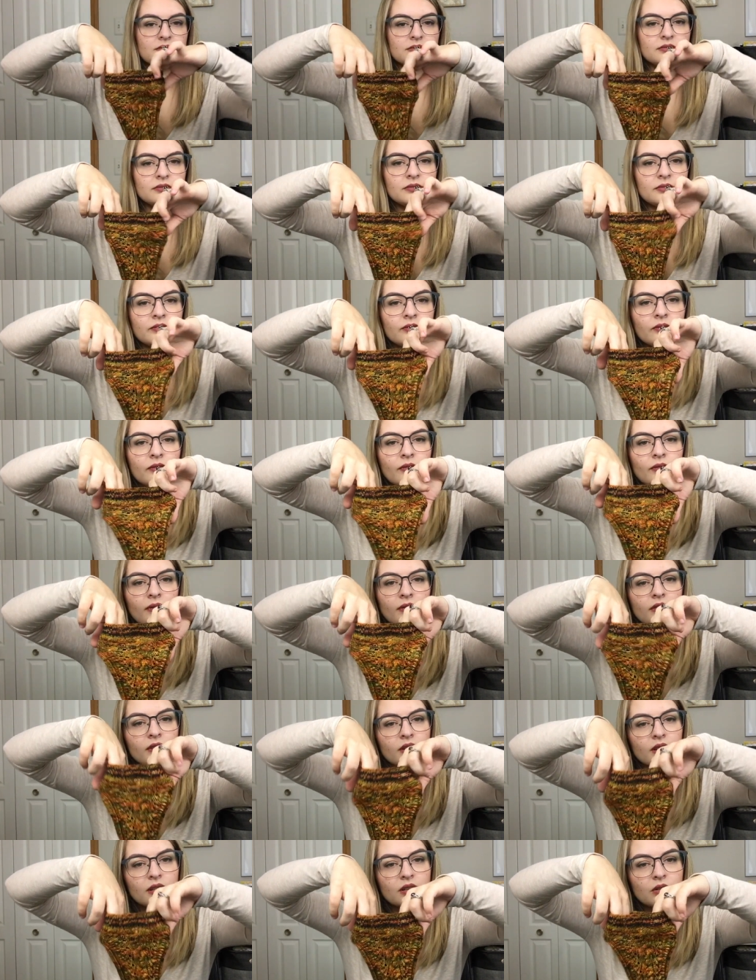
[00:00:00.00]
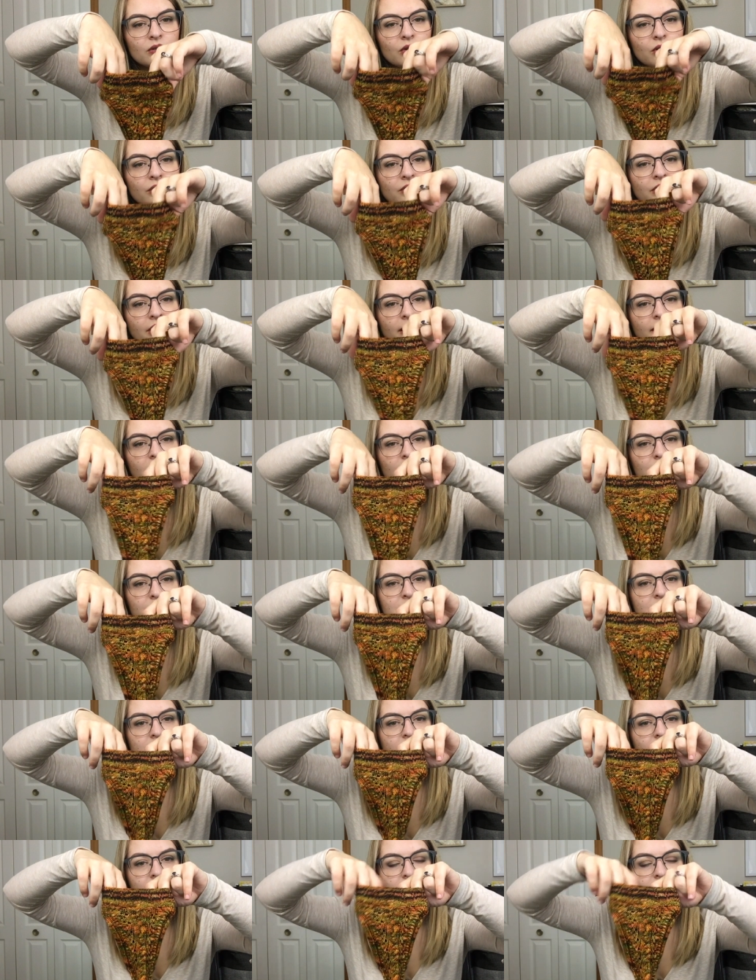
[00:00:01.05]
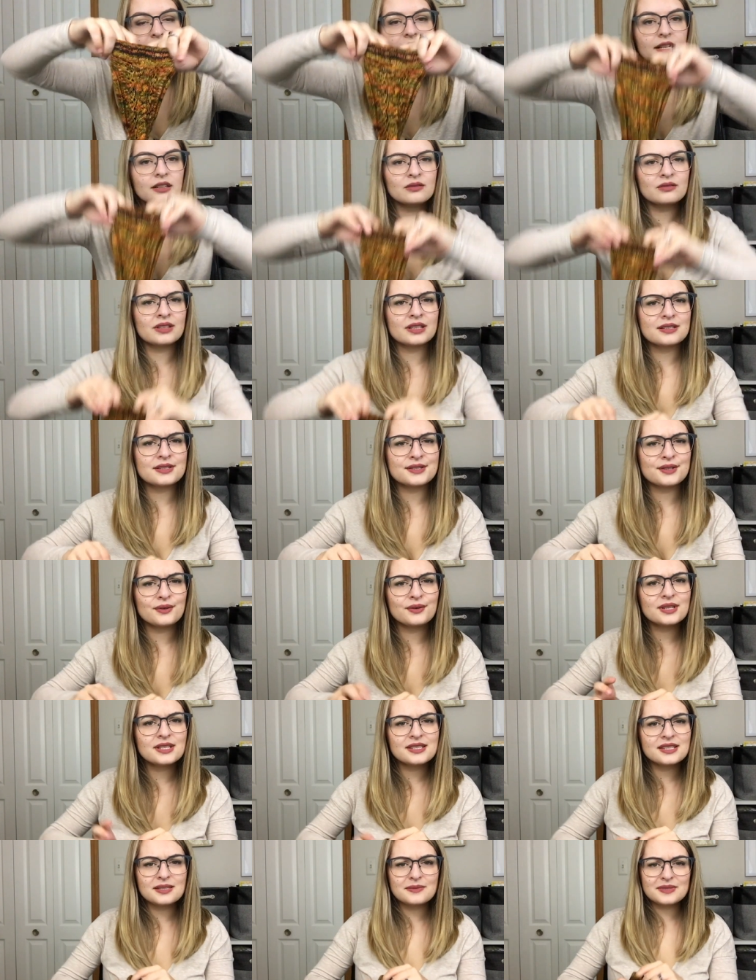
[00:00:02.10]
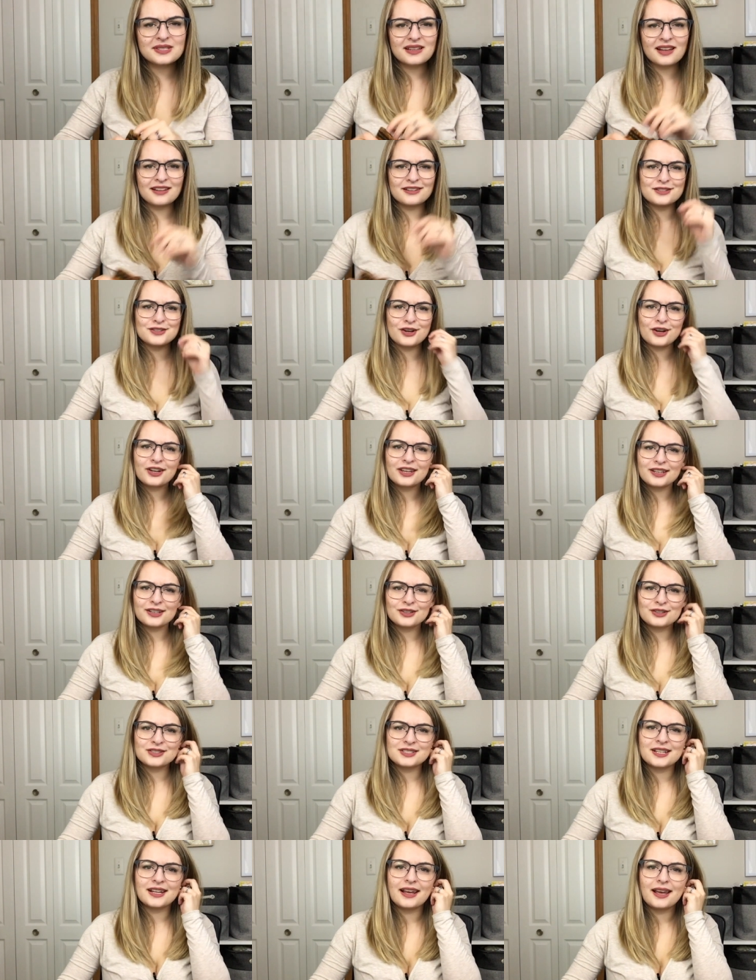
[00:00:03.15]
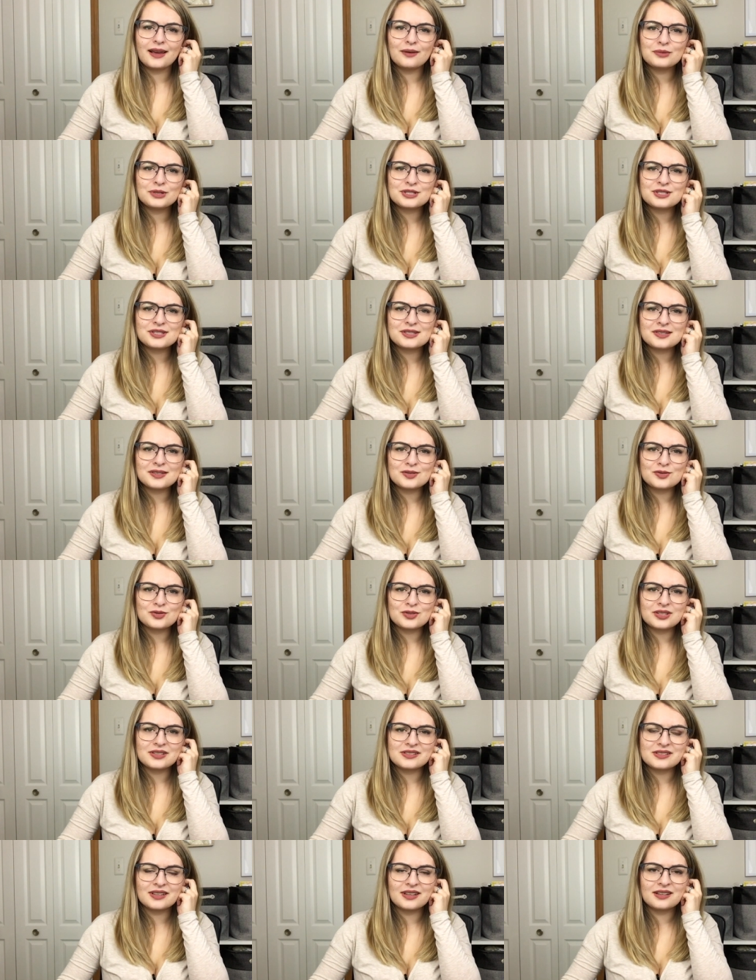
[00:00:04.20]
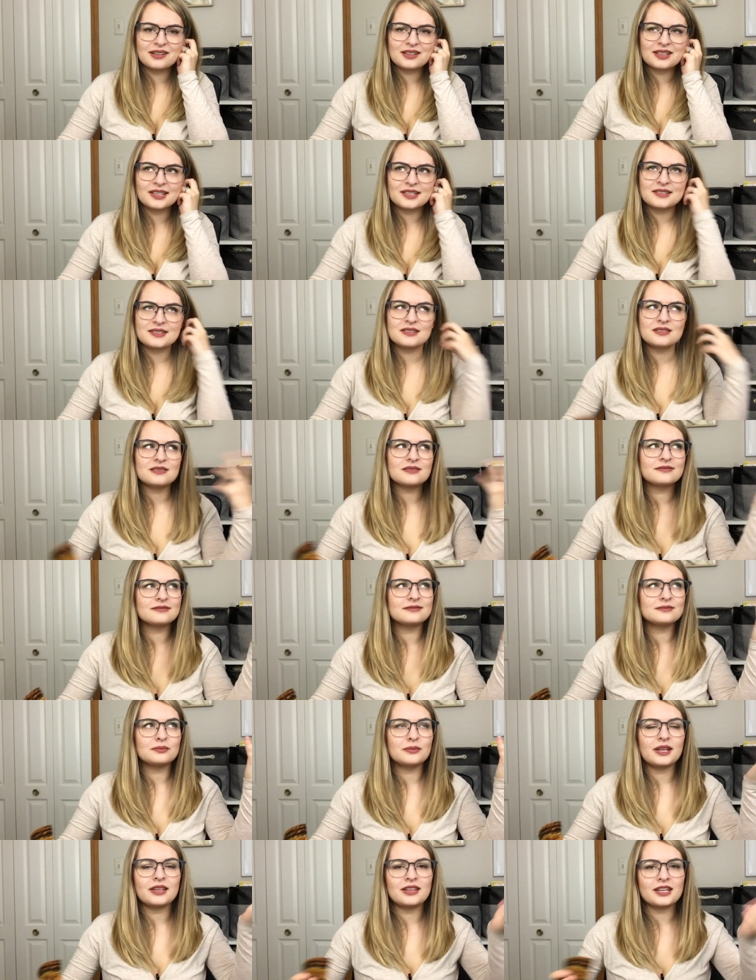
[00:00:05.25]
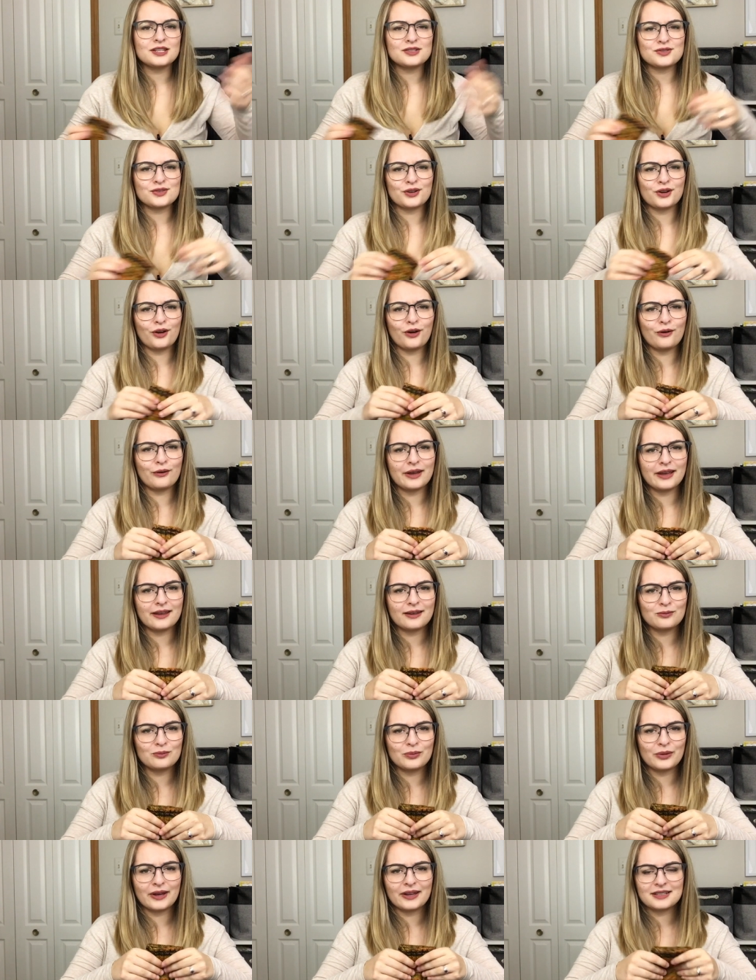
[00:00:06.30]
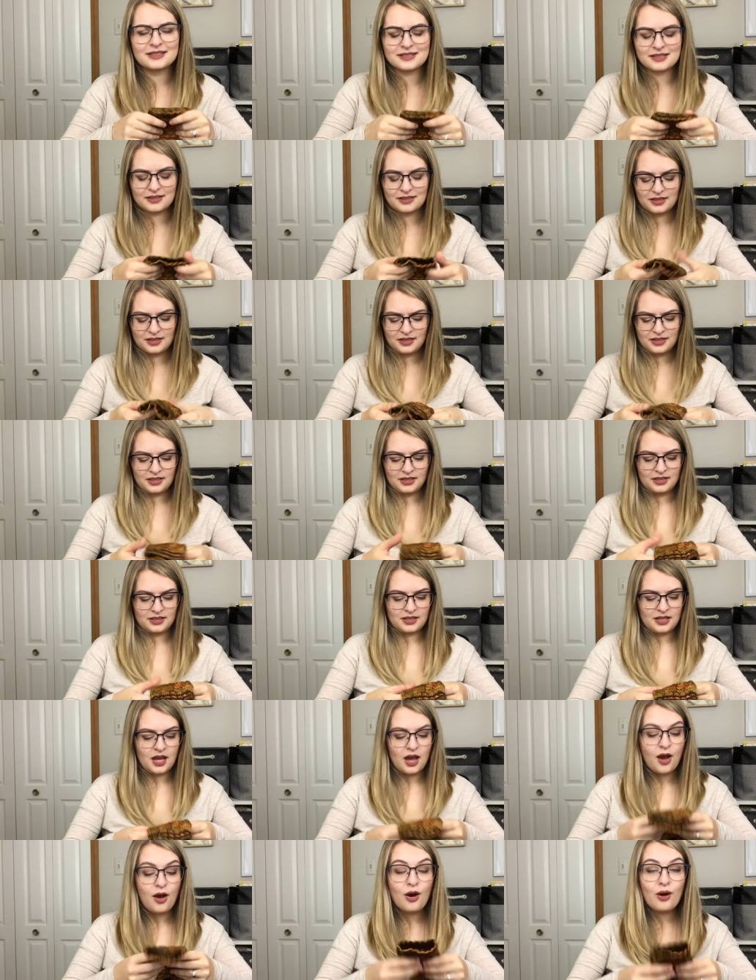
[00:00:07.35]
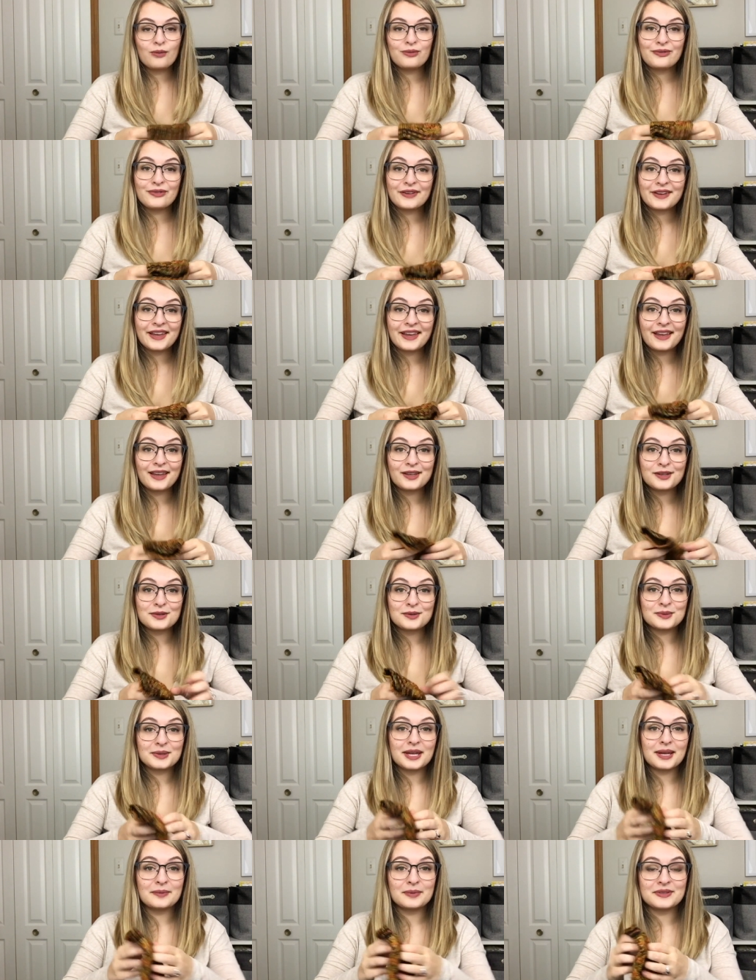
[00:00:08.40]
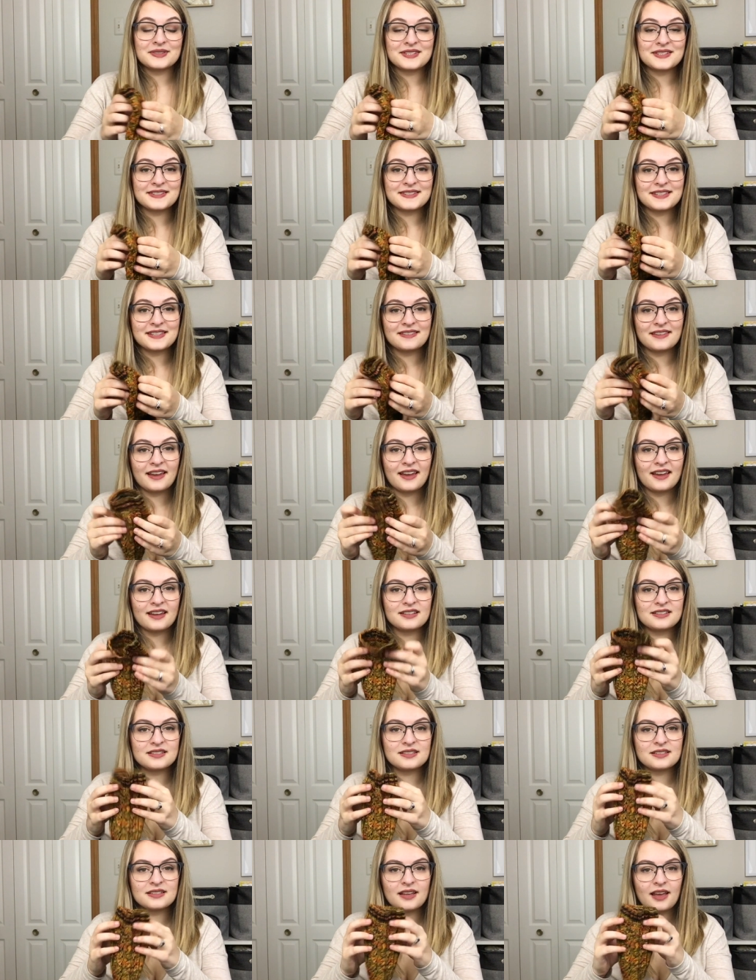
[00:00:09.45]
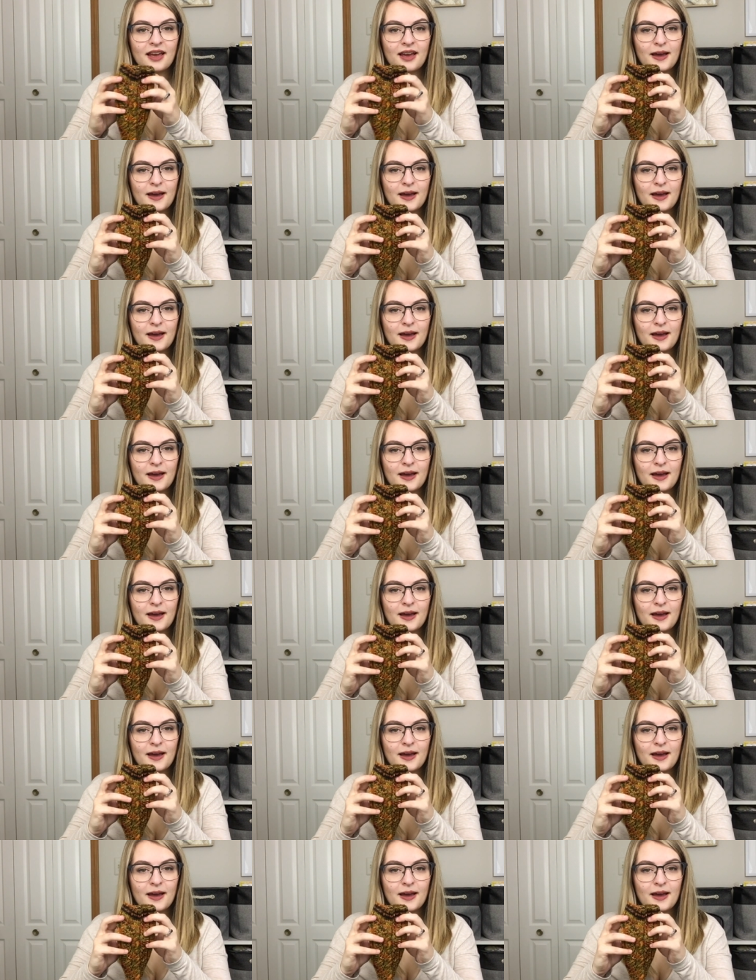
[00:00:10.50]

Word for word: I don't know if that helps at all. I don't think so. It seems kind of dark in here today, which is interesting because my lights are going, but hopefully you were able to see that.